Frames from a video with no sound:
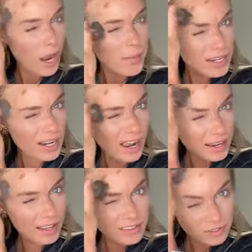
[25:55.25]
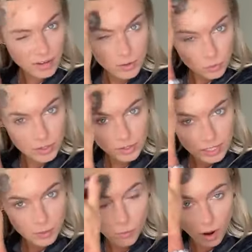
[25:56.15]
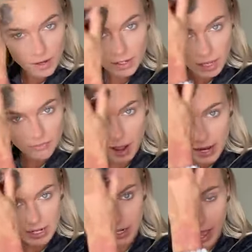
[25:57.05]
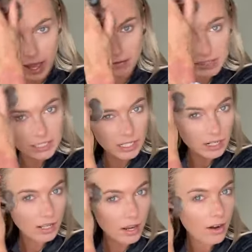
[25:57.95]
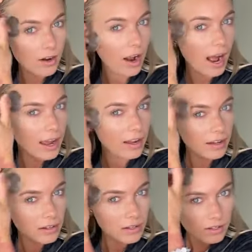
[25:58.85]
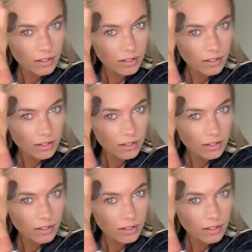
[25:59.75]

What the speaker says: I mean, I guess if I didn't have a skincare I